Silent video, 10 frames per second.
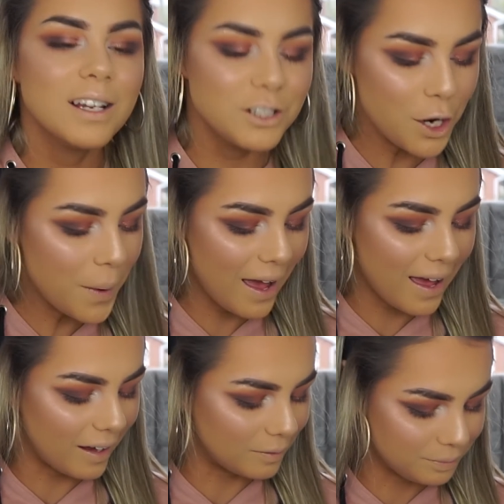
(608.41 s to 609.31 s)
Let's do
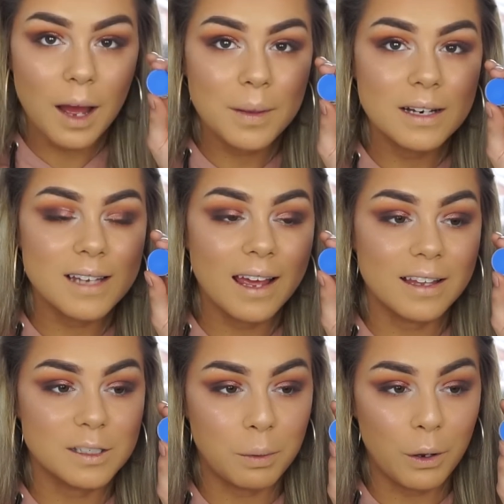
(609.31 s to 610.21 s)
it. I'm going to take
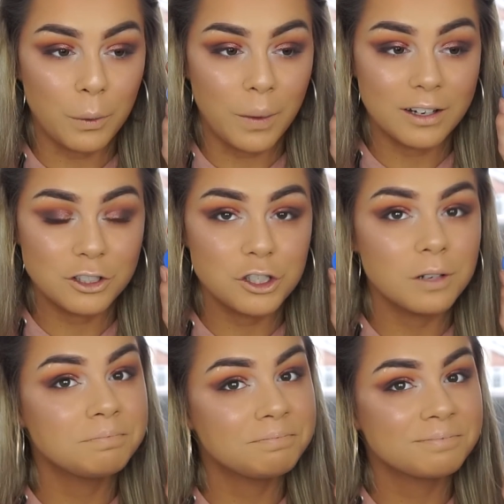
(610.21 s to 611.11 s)
this blue, which